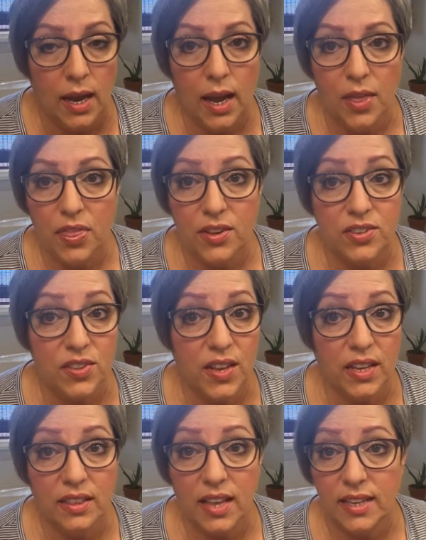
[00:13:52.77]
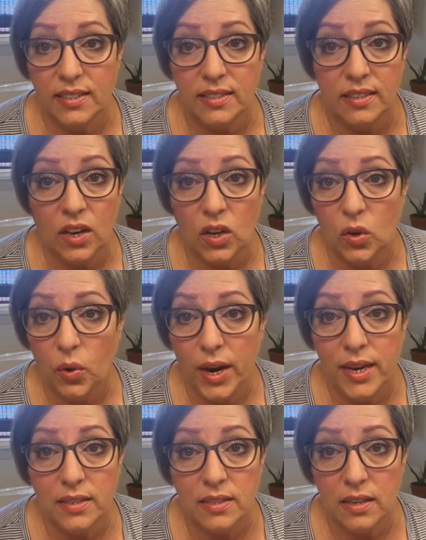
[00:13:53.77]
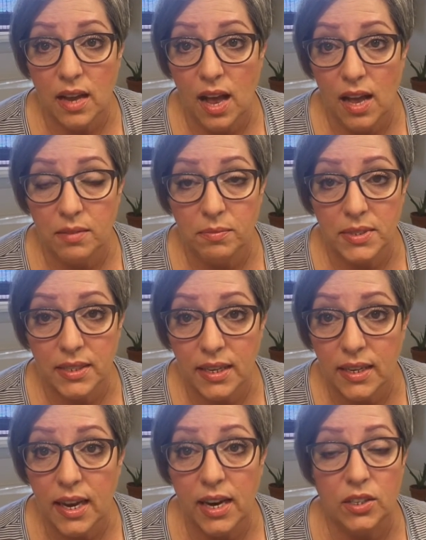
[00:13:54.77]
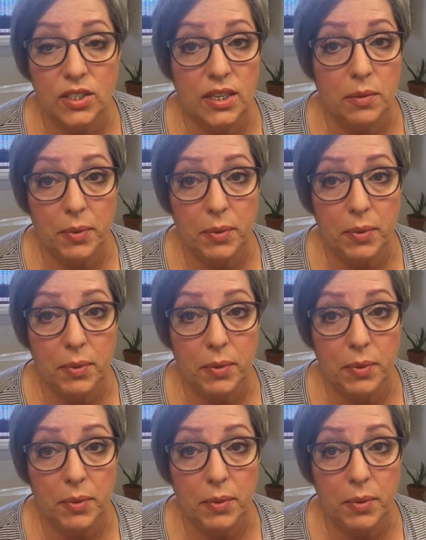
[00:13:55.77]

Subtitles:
I just think that's a great skincare tip.